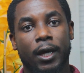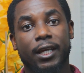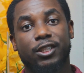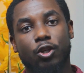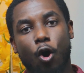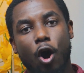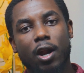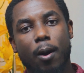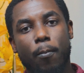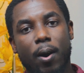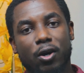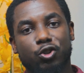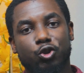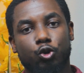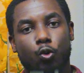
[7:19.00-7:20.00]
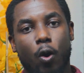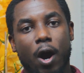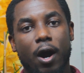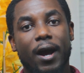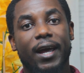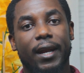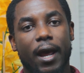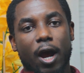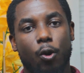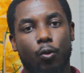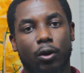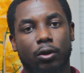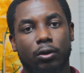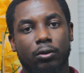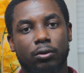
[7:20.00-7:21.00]
It's all about trial and
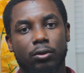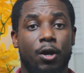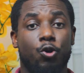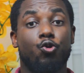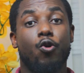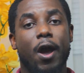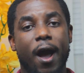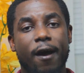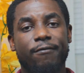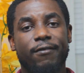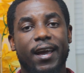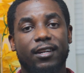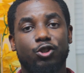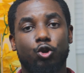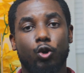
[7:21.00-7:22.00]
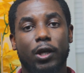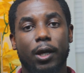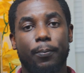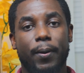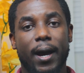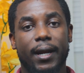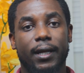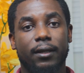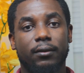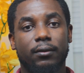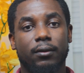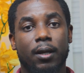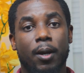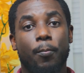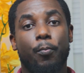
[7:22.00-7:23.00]
error. You have got to keep at it.
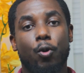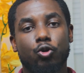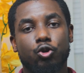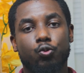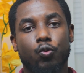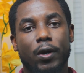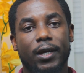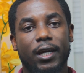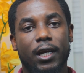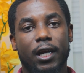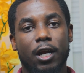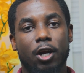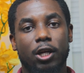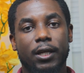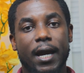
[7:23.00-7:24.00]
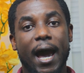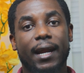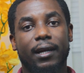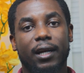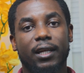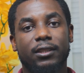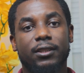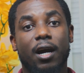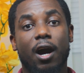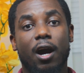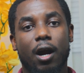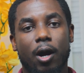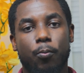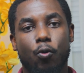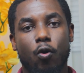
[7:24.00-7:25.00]
Post regularly, at least a
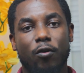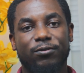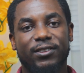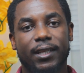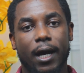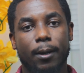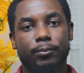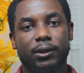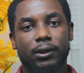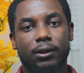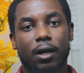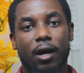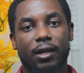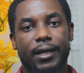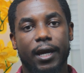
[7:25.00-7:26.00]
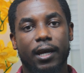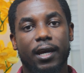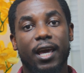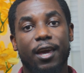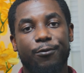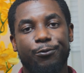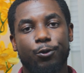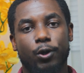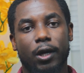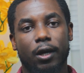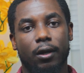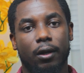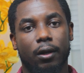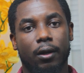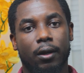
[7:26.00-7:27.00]
couple of times a day if you
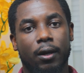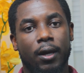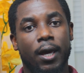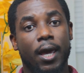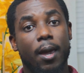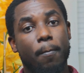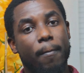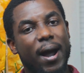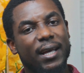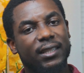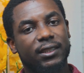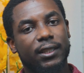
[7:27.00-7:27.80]
can. It might